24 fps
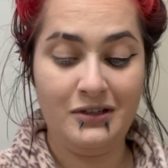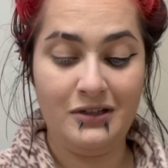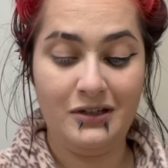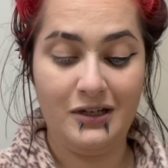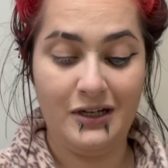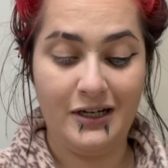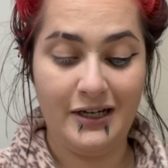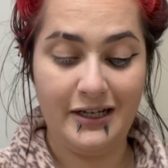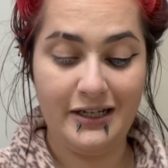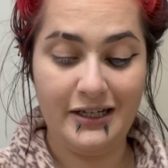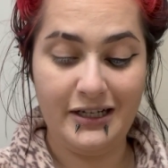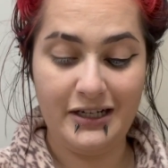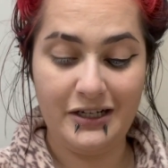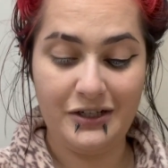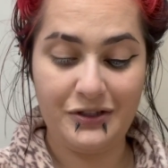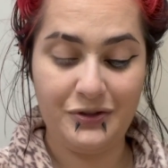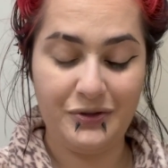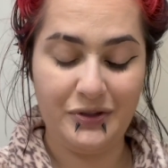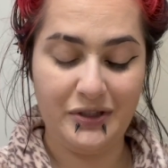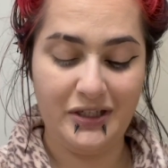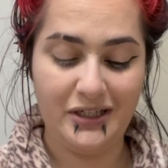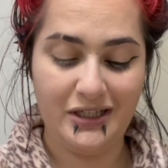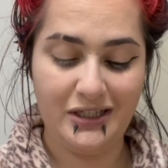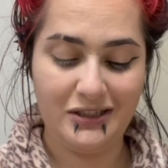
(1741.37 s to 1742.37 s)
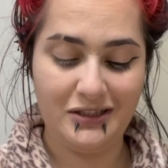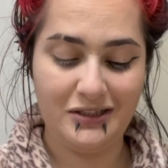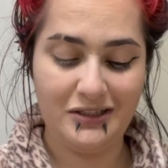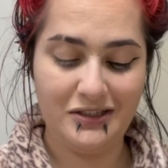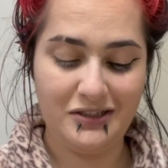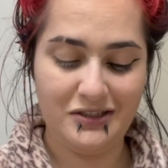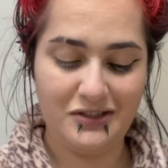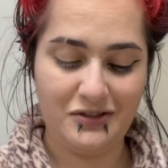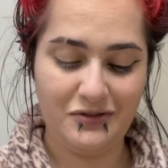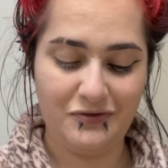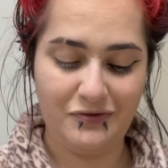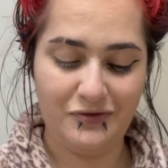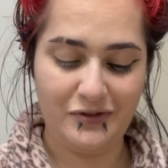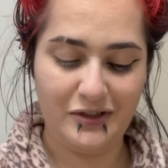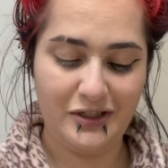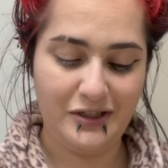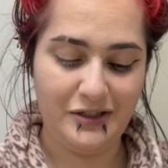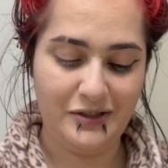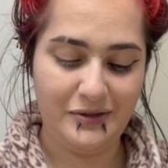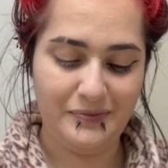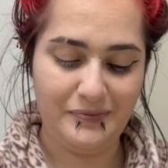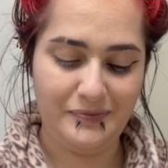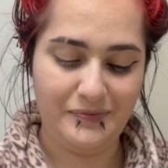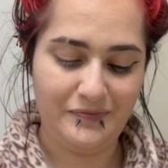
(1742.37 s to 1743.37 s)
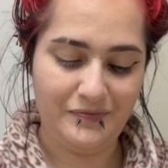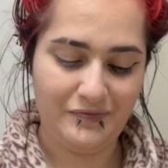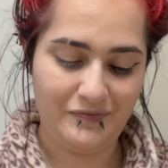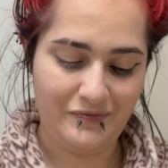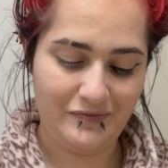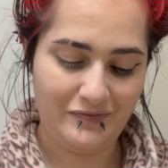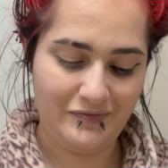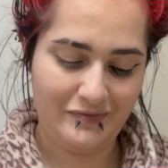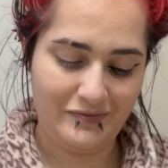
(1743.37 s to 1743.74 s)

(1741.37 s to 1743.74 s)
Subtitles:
I actually got this from